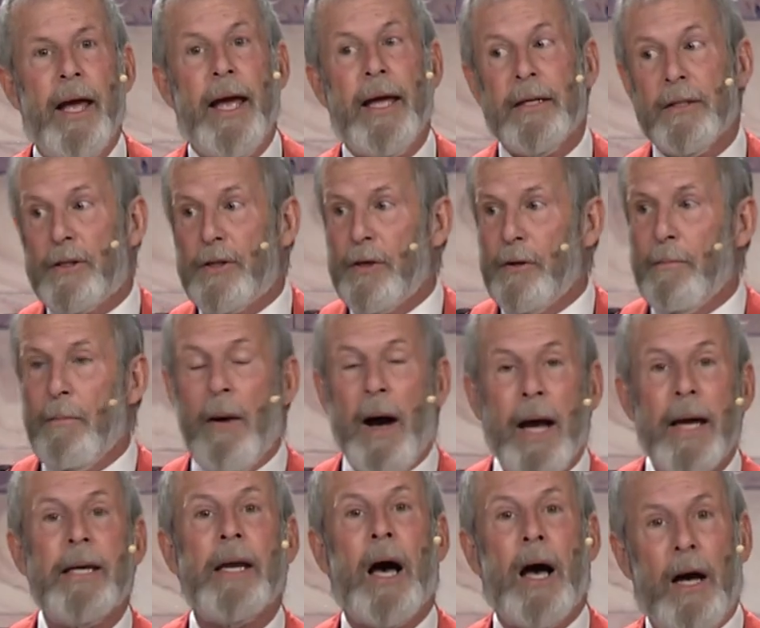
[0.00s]
And to
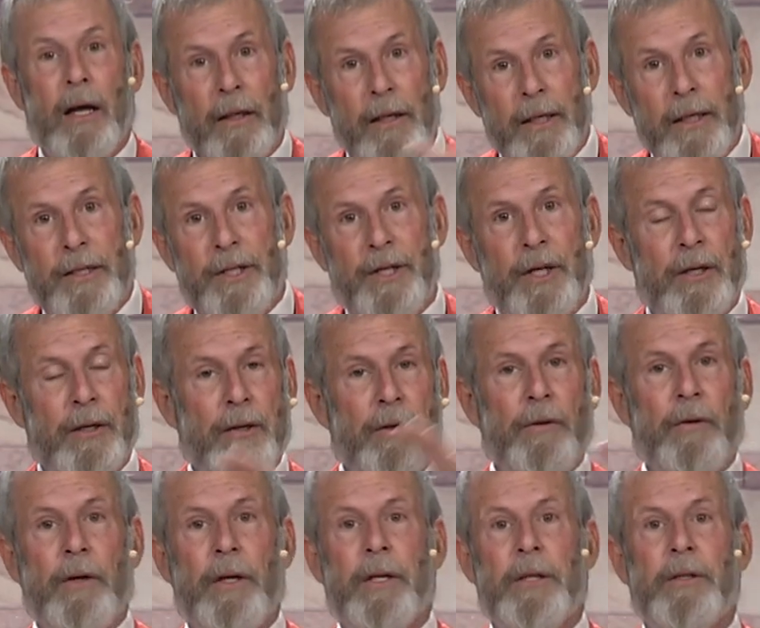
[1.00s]
my knowledge,
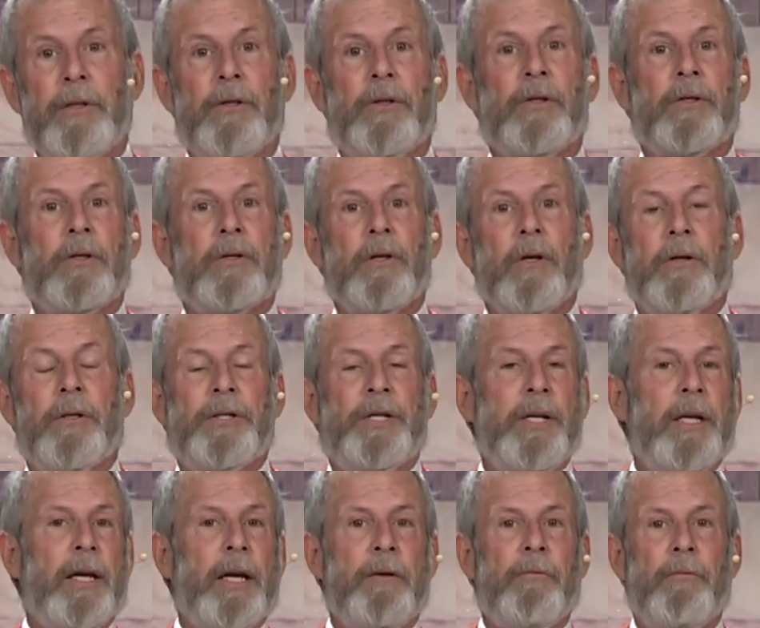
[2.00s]
in
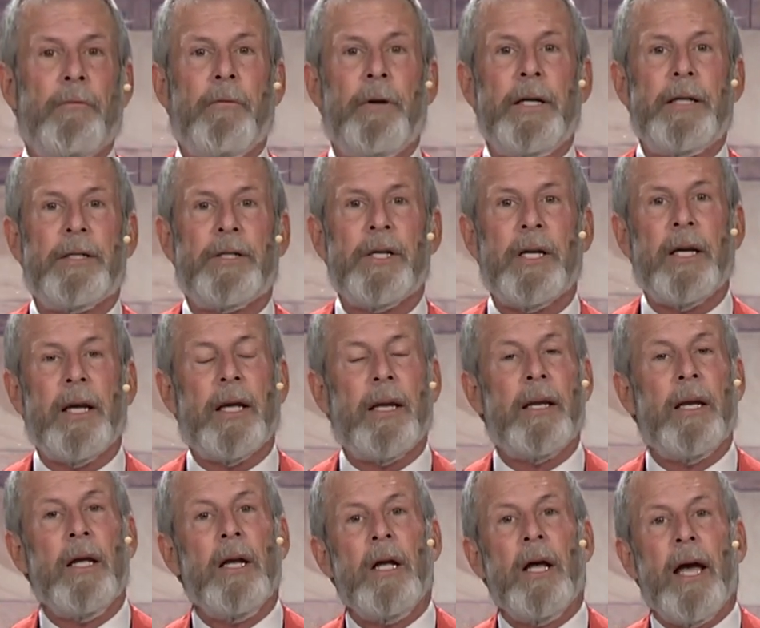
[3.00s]
searching and reaching
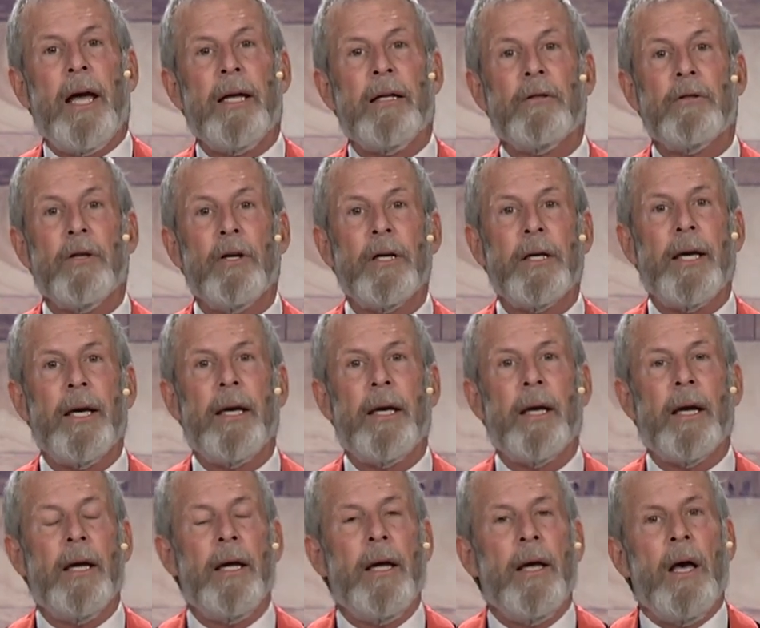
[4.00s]
and
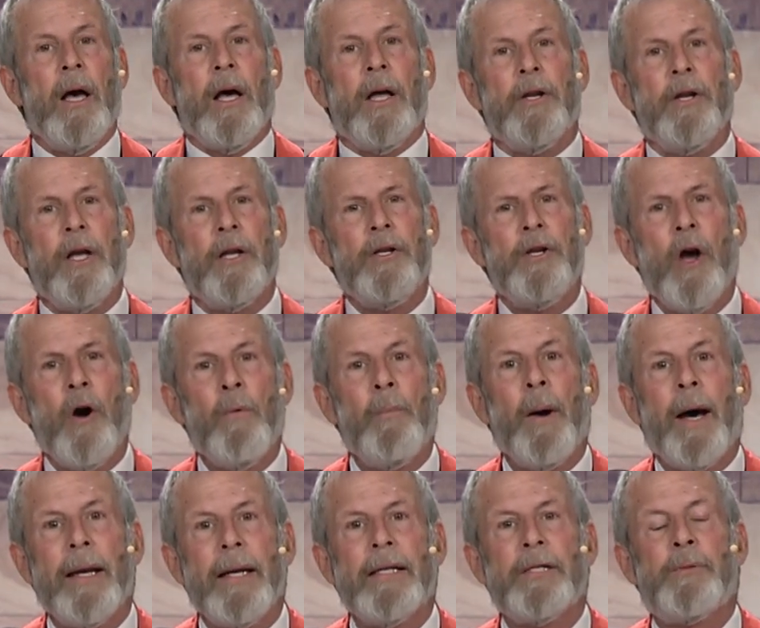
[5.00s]
looking,
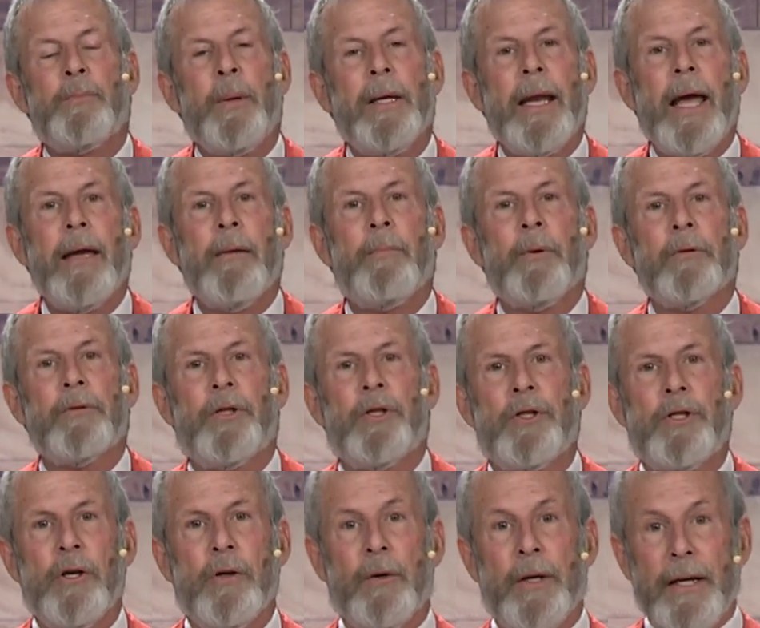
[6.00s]
nobody's been able to
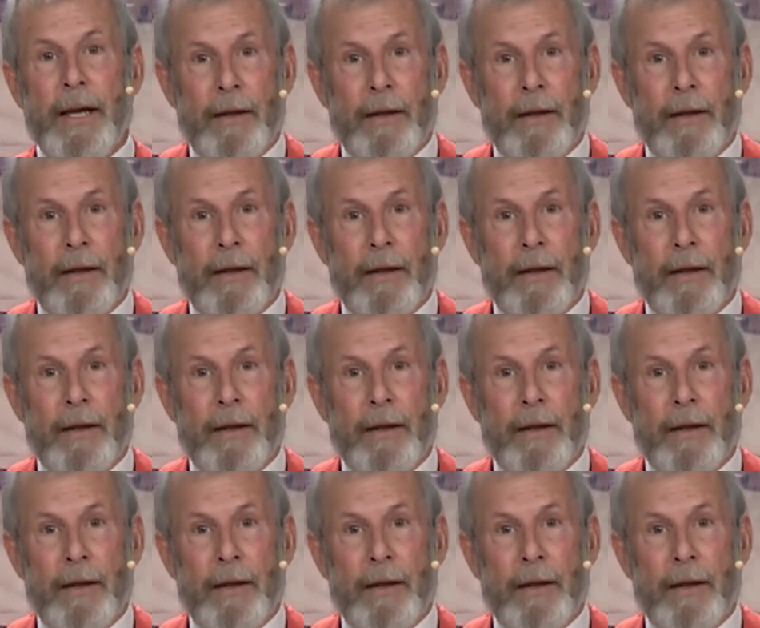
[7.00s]
do it.